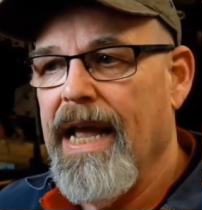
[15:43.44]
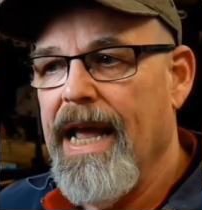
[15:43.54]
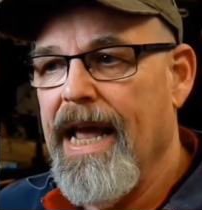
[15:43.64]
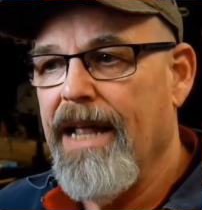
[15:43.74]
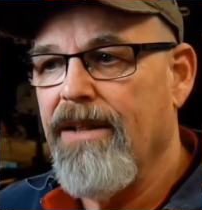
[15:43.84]

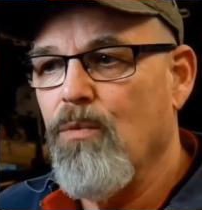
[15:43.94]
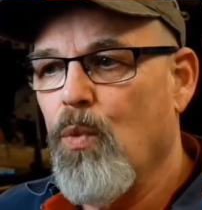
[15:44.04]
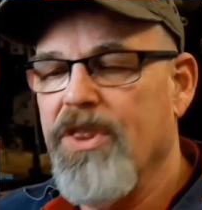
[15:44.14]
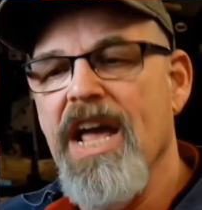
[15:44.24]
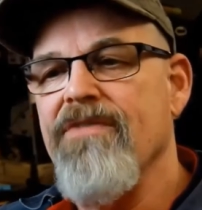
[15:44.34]
and
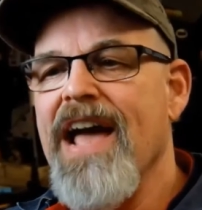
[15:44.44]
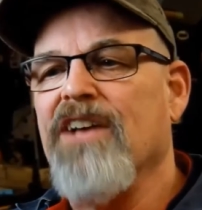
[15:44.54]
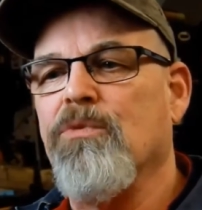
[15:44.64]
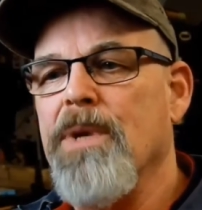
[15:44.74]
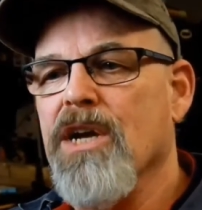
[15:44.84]
when they've
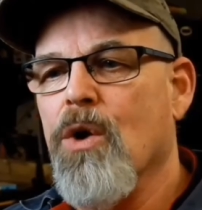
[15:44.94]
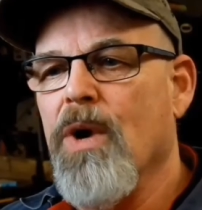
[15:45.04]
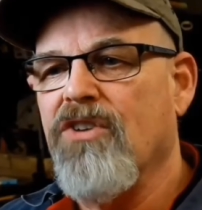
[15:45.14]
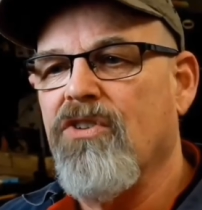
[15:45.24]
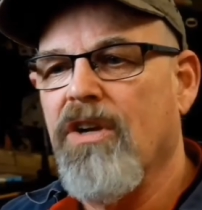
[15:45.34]
asked me a
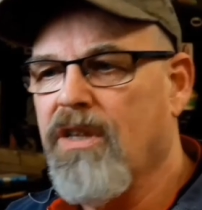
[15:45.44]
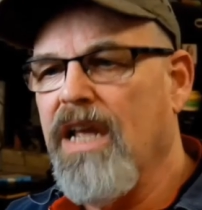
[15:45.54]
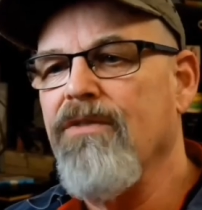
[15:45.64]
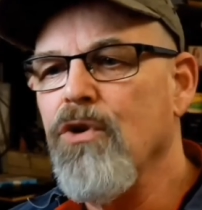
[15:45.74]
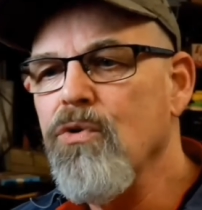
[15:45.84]
question and
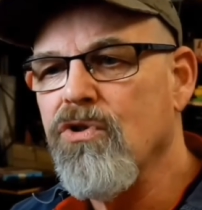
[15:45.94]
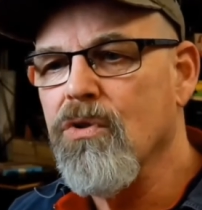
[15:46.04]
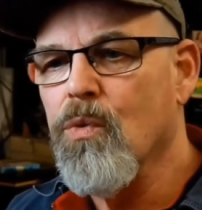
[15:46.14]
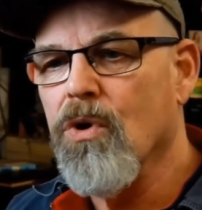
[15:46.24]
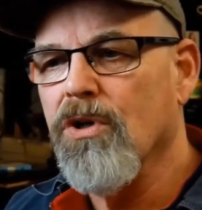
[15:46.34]
they've used
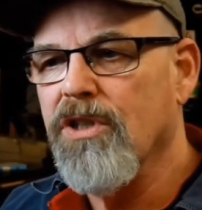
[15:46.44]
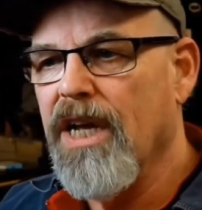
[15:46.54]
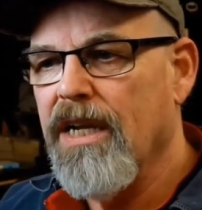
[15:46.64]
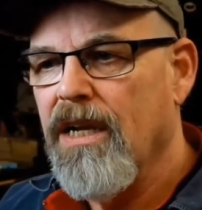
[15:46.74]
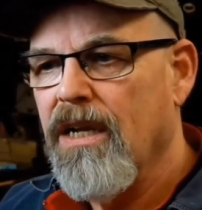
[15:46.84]
a word
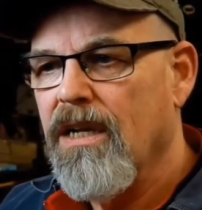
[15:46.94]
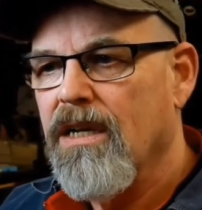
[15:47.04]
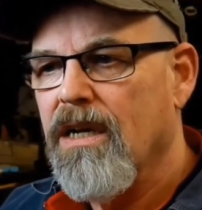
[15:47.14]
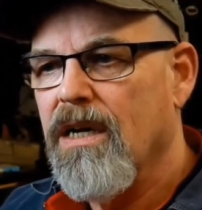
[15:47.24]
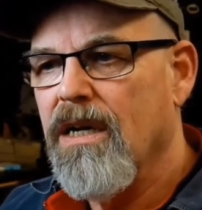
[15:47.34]
that
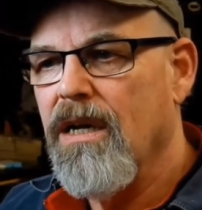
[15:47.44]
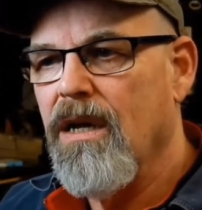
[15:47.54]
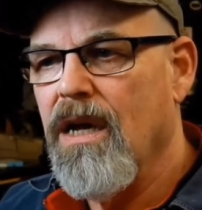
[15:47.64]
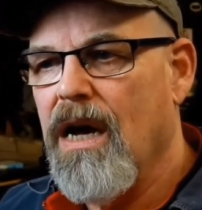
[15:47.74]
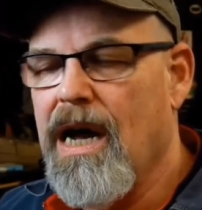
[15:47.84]

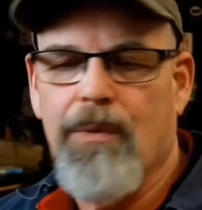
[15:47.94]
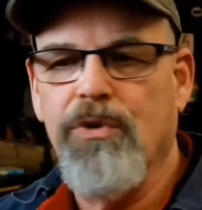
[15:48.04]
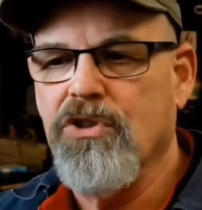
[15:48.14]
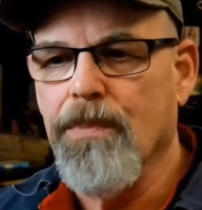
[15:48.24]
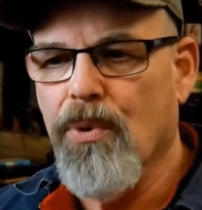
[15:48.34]
I
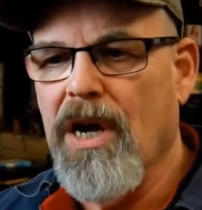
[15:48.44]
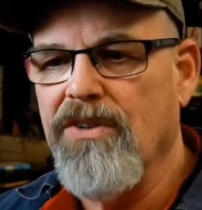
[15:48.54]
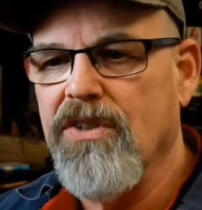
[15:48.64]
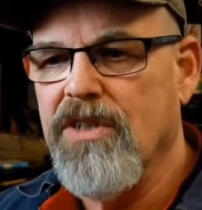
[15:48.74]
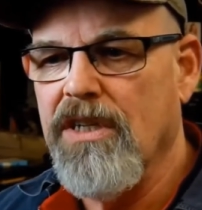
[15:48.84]
was
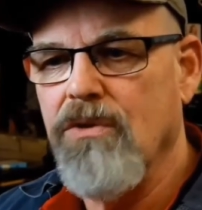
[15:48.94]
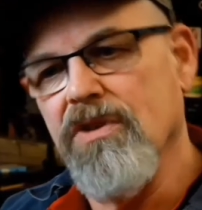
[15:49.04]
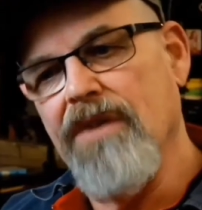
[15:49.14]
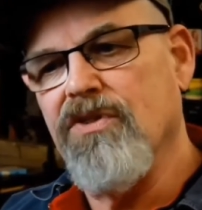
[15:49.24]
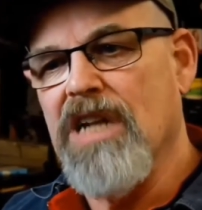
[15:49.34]
surprised that they
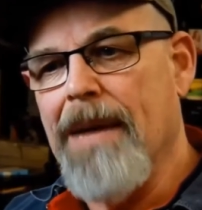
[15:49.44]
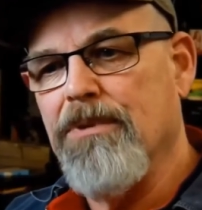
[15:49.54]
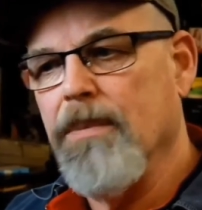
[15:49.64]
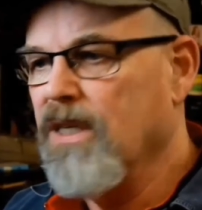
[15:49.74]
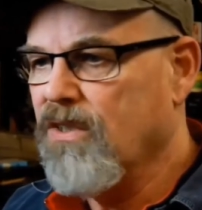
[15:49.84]
used, I've stopped
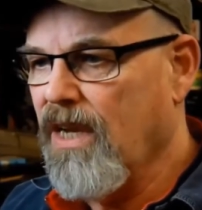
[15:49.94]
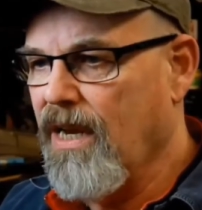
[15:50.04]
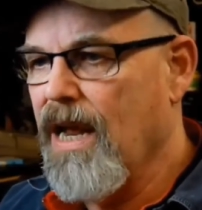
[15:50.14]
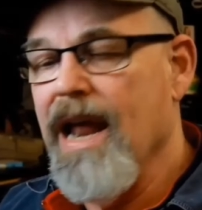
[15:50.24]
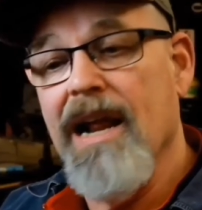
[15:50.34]
them
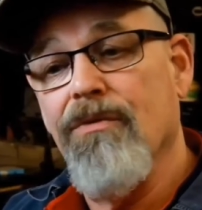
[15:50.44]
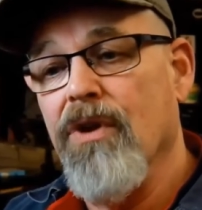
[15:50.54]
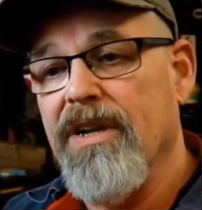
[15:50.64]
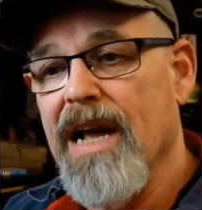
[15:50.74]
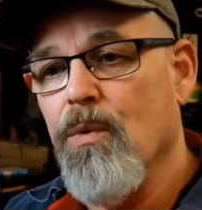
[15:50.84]
and I've
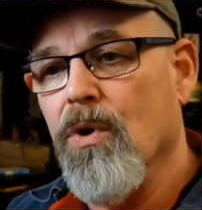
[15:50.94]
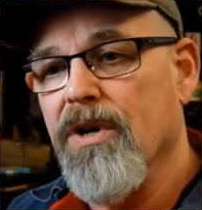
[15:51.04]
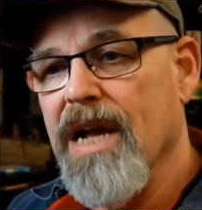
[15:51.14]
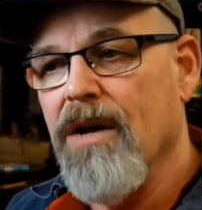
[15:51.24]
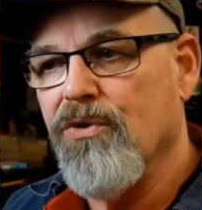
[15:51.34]
written that
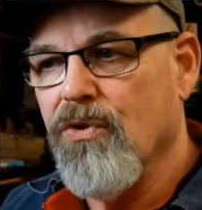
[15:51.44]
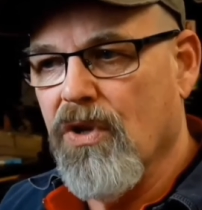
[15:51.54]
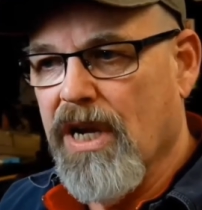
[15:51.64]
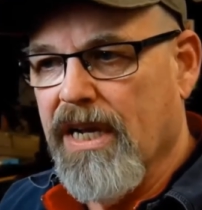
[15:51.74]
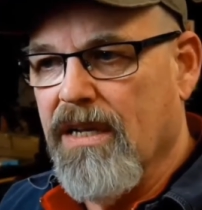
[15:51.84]
word down so
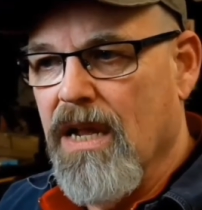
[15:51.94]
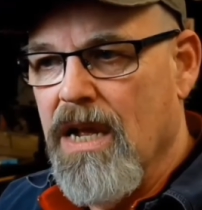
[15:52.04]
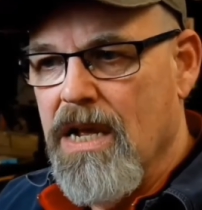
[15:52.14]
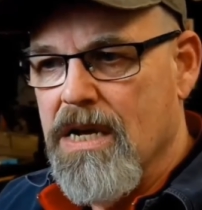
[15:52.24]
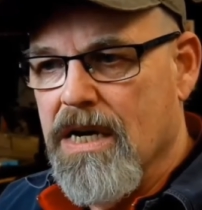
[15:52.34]
that I can
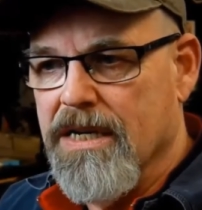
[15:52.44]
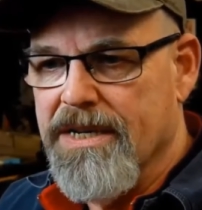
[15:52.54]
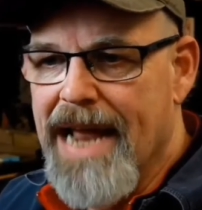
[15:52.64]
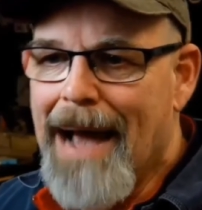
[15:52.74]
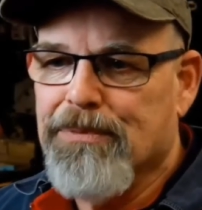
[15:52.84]

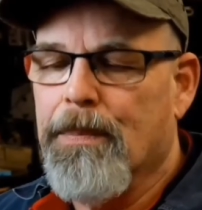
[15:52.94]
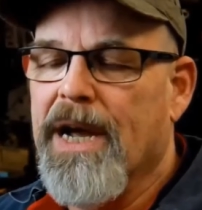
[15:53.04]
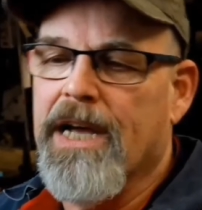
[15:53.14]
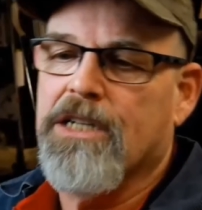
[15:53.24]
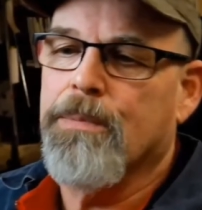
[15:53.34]
adapt
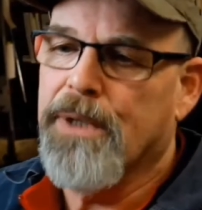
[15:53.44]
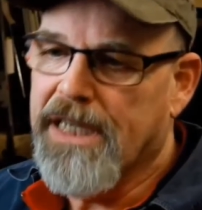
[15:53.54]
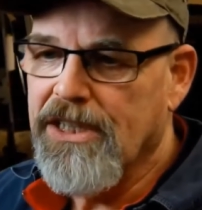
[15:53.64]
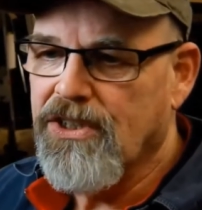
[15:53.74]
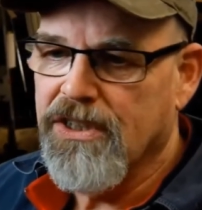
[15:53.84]
my
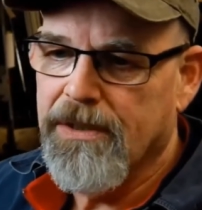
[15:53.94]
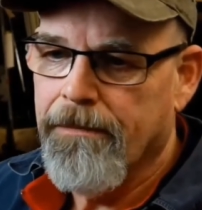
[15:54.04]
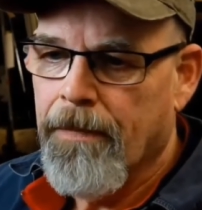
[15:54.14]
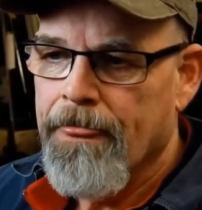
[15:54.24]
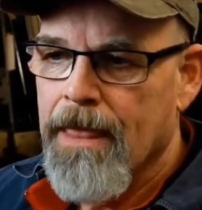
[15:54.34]
explanation
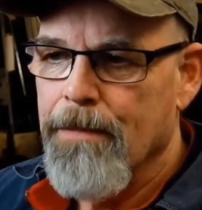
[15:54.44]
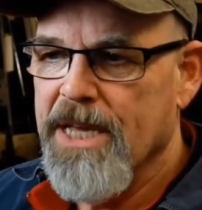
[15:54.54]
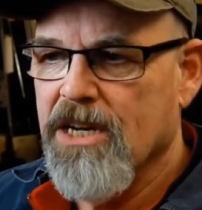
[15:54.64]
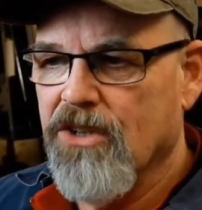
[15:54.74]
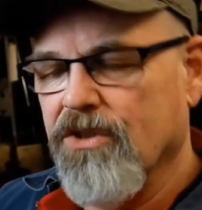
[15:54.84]

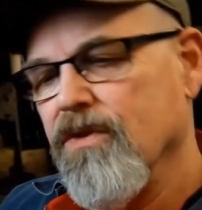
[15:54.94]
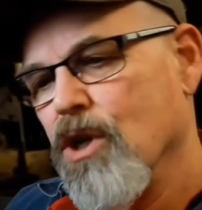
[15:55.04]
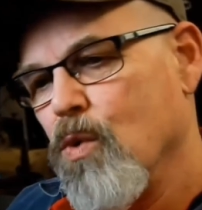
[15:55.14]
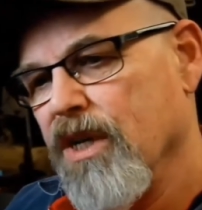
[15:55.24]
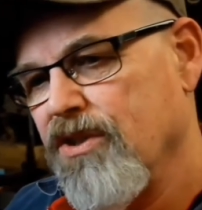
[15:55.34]
because of the
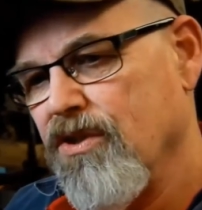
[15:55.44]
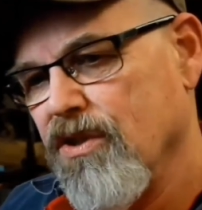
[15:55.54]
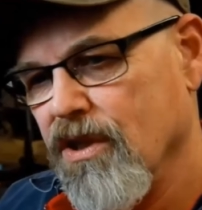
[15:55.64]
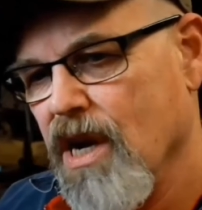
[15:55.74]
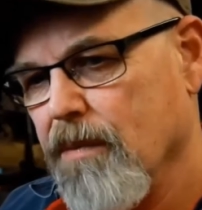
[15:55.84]
questions
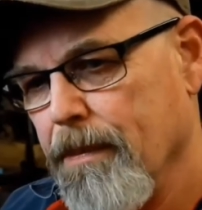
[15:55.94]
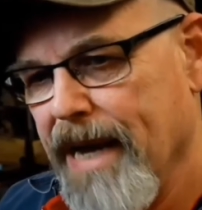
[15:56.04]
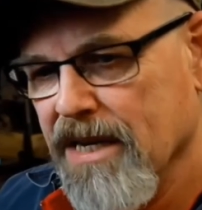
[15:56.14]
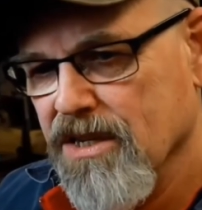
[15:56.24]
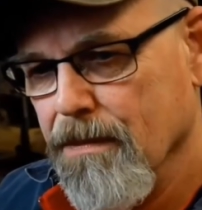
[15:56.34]
that are coming
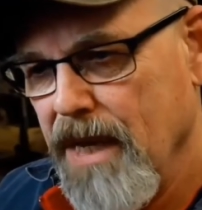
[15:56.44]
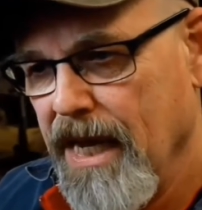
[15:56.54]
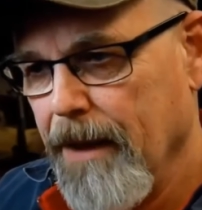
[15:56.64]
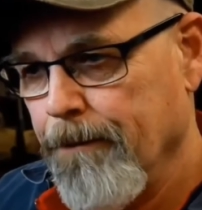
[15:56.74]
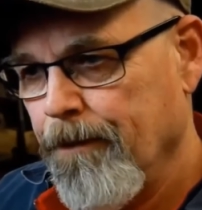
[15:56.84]
back to me.